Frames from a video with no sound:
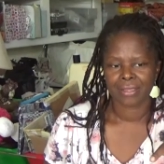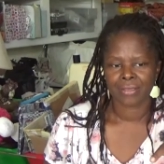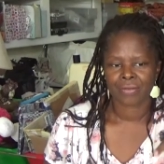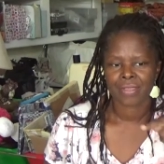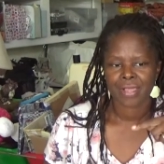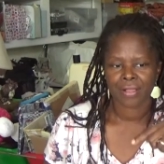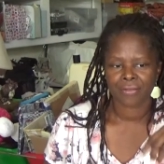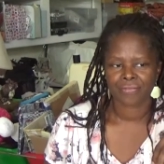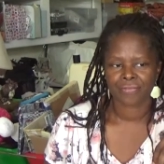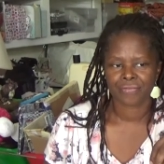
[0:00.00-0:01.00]

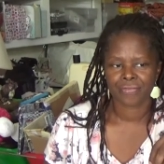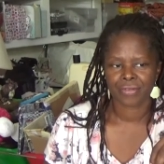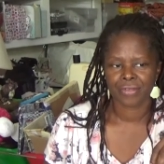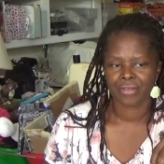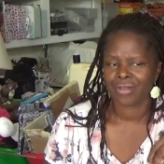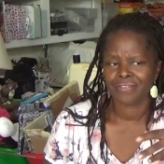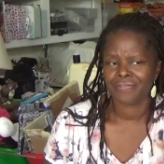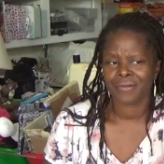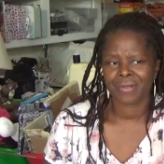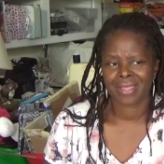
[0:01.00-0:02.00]
yourself, you're gonna
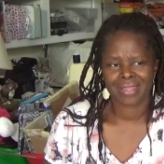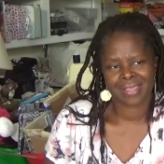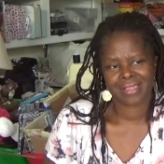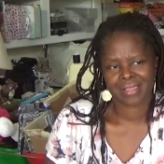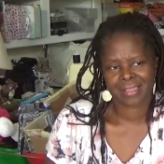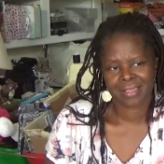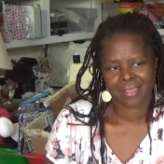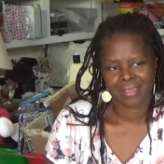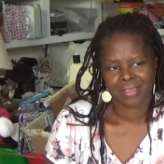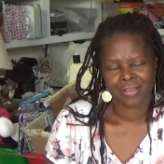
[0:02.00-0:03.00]
feel like this,
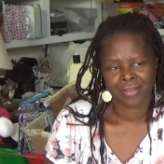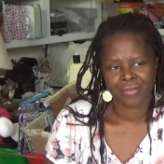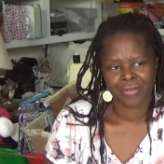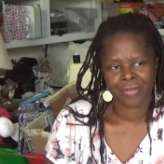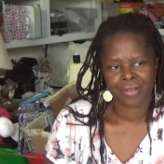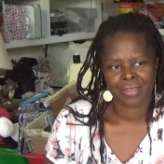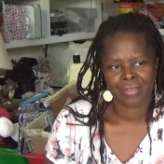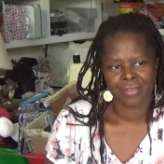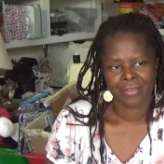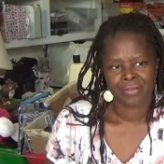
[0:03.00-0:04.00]
you know, you're gonna
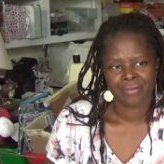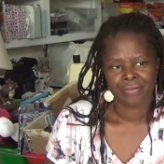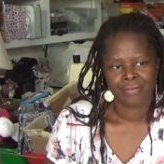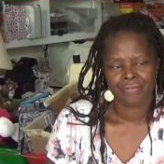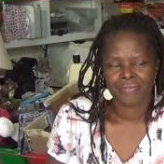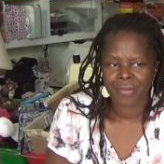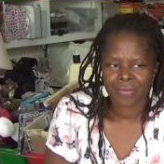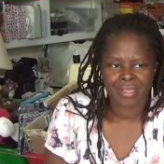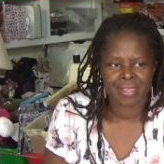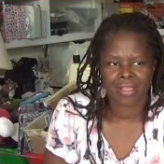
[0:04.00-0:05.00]
feel
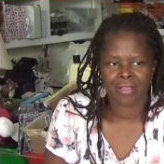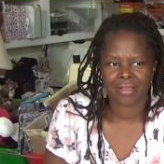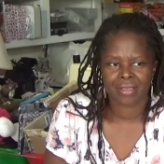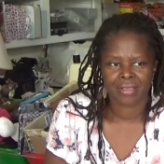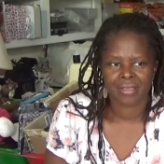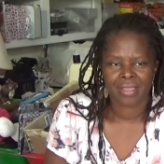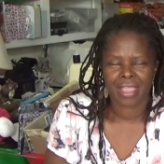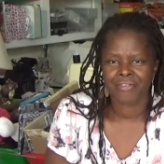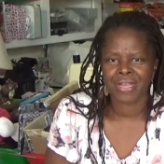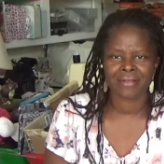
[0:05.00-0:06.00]
stuck.
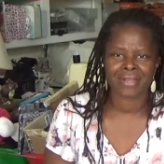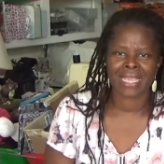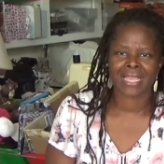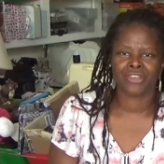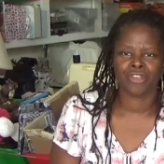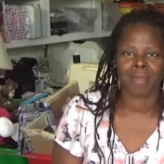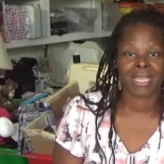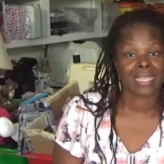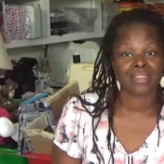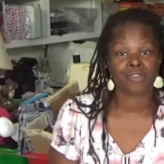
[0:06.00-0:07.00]
Every now and again you
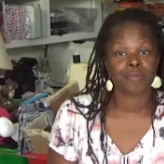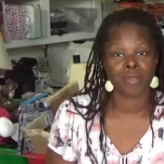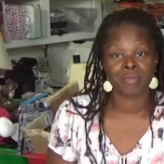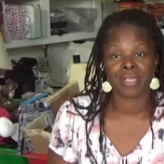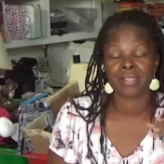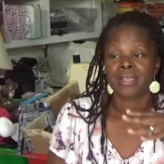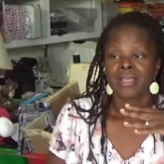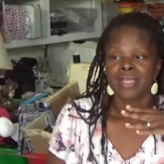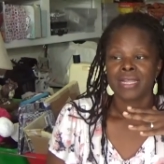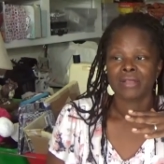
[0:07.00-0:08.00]
might get those moments.
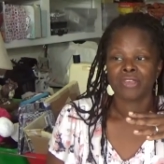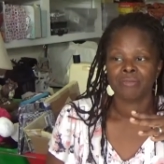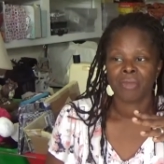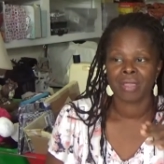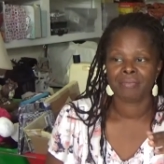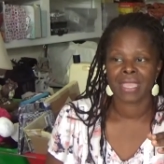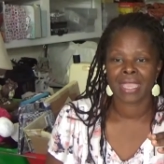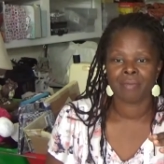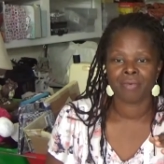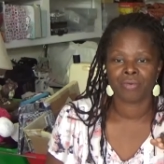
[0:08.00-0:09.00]
Now you might be
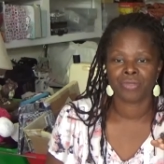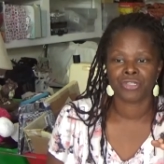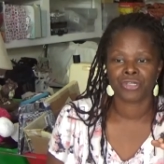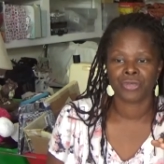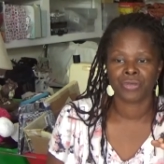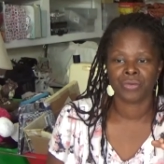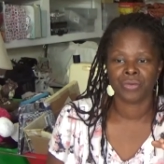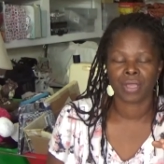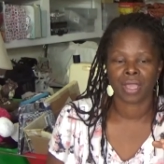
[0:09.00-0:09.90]
able to